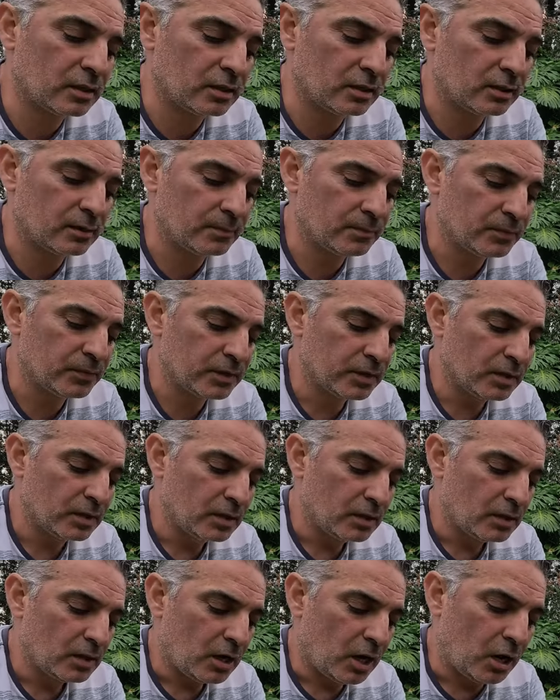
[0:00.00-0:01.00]
I
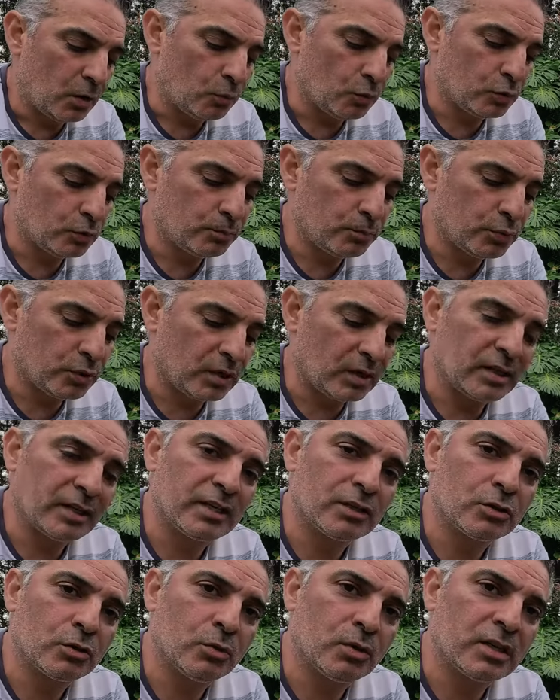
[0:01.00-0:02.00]
will put a
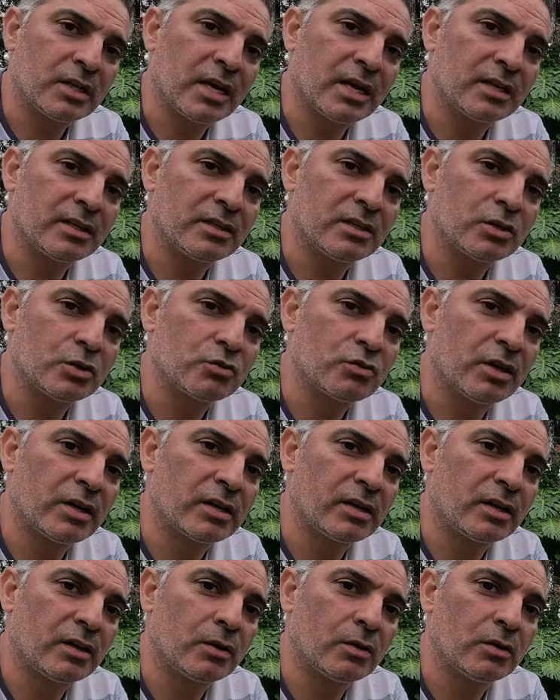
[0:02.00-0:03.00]
link to a Garden
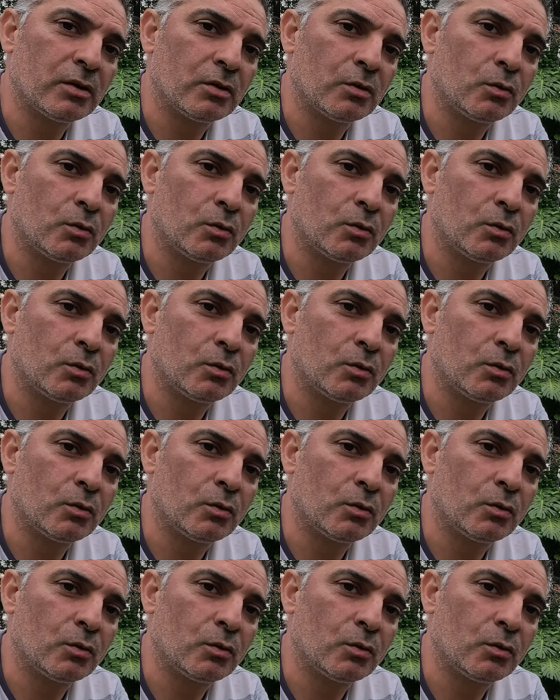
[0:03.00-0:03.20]
Australia